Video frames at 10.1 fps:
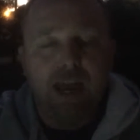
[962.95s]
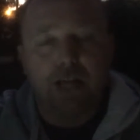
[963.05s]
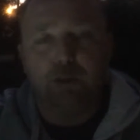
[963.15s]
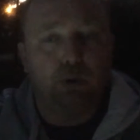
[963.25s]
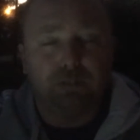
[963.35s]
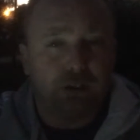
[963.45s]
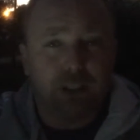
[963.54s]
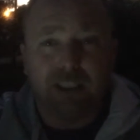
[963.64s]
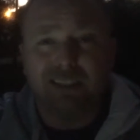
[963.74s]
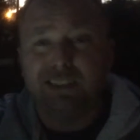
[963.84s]
I don't know if they're
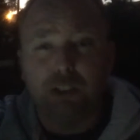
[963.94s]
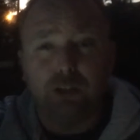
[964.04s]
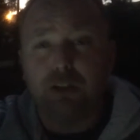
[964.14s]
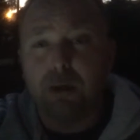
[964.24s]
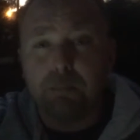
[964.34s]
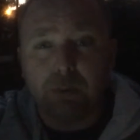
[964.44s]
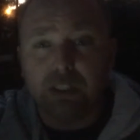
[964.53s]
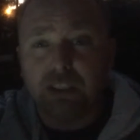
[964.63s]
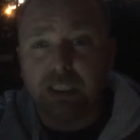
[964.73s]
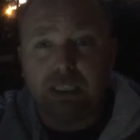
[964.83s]
going to continue their
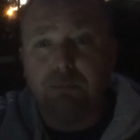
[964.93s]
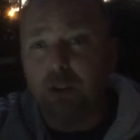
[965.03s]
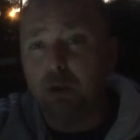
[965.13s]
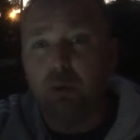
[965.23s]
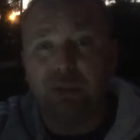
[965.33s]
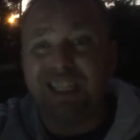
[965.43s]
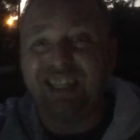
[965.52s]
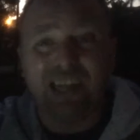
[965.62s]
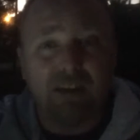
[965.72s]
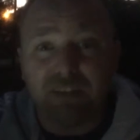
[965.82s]
numbering scheme, with the
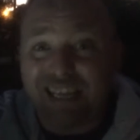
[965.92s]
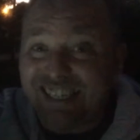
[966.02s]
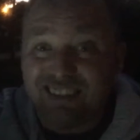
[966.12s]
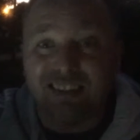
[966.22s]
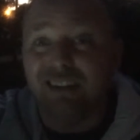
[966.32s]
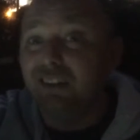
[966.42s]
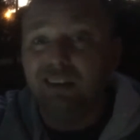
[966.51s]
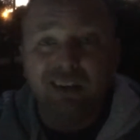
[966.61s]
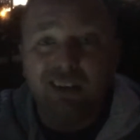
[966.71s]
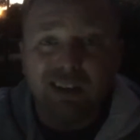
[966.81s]
1180
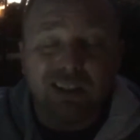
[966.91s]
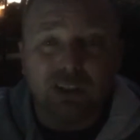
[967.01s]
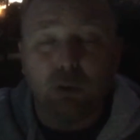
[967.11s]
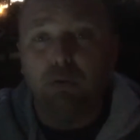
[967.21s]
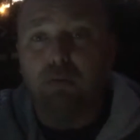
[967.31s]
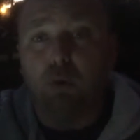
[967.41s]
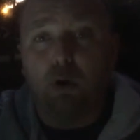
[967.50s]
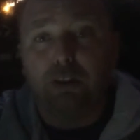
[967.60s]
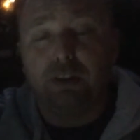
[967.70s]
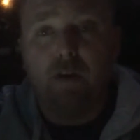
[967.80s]
and so
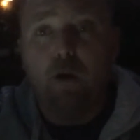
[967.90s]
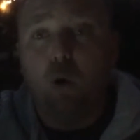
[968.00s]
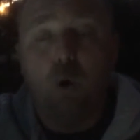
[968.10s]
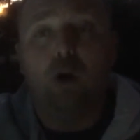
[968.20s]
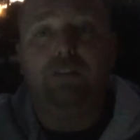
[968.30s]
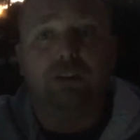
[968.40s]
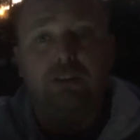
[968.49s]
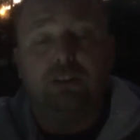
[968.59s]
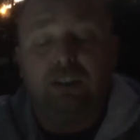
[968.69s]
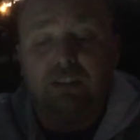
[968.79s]
forth, or if they're
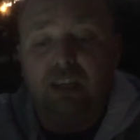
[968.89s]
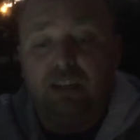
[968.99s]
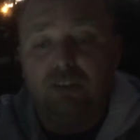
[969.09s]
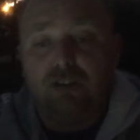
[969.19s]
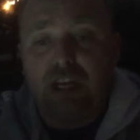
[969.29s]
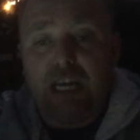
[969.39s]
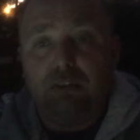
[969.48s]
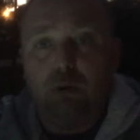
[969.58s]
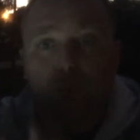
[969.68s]
just going to take this chance and